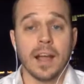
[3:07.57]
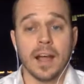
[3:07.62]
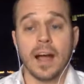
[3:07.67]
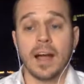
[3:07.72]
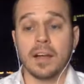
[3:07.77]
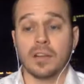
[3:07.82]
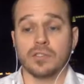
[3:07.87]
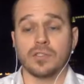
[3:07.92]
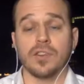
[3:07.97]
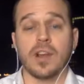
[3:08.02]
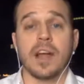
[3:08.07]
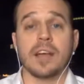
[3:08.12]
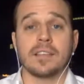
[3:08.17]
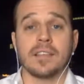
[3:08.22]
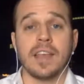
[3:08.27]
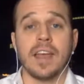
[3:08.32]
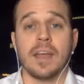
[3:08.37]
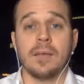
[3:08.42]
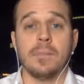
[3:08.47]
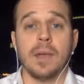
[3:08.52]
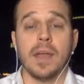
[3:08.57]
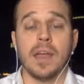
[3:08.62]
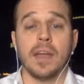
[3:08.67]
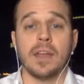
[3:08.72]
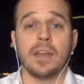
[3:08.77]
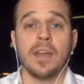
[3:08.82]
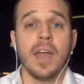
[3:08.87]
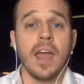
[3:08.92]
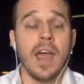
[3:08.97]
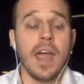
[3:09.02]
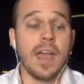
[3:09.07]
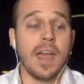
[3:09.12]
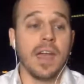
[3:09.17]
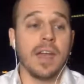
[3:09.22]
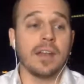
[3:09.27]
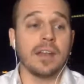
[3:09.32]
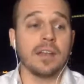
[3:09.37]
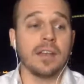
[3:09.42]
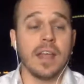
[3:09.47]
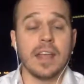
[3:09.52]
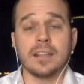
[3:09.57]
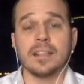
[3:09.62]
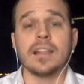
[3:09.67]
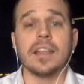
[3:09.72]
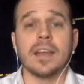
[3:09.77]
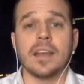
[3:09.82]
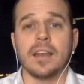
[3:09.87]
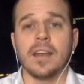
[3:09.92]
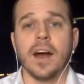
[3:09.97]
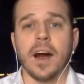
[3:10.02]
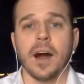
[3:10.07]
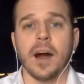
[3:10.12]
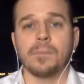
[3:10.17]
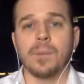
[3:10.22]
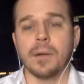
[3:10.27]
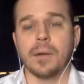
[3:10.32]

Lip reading: Kyle Trask came in and lit it up.